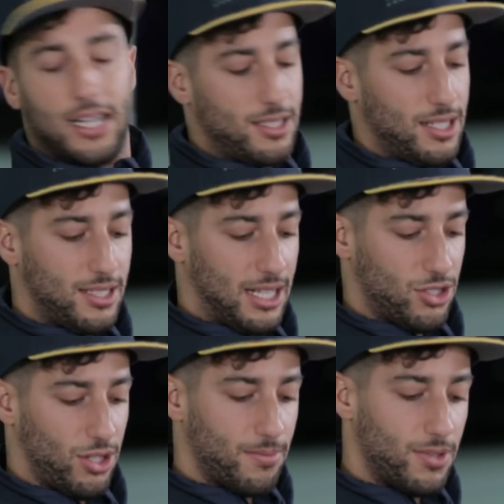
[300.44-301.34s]
it's our
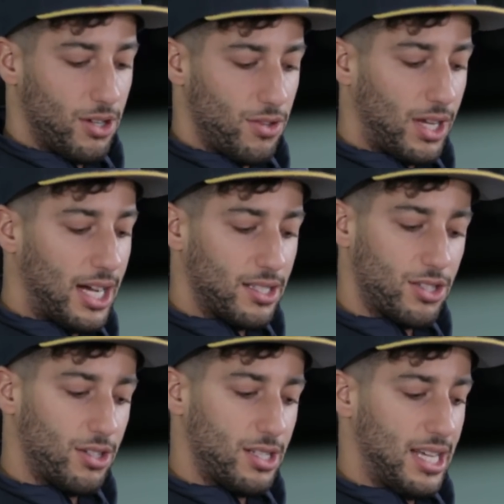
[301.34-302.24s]
job. You can't
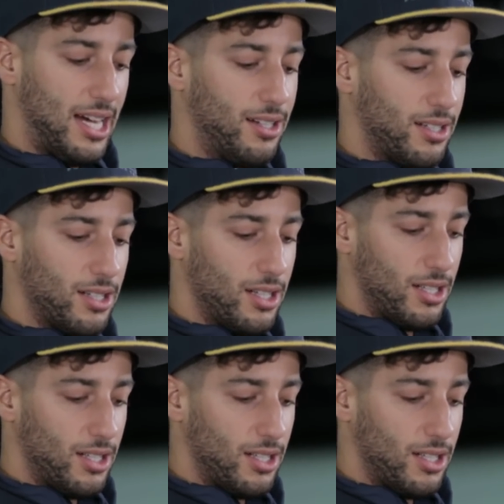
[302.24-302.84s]
turn it down. And